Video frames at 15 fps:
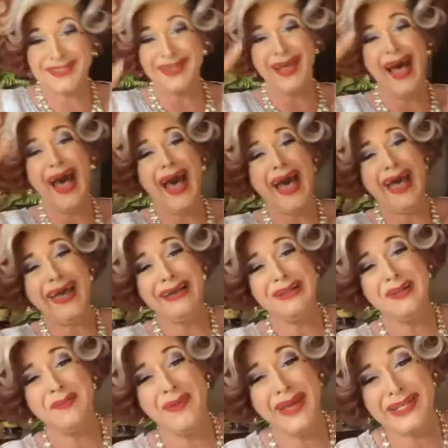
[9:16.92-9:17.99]

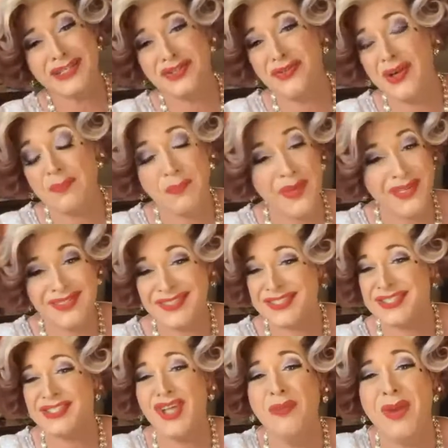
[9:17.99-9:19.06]
I'll be dripping
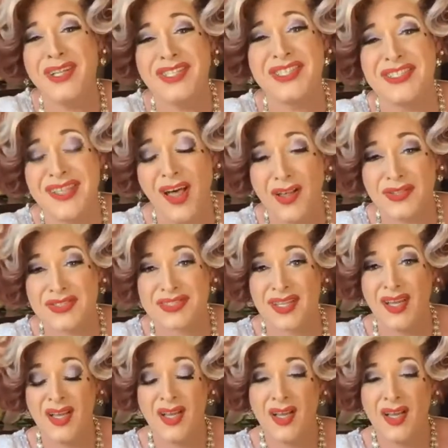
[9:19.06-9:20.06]
so much sauce,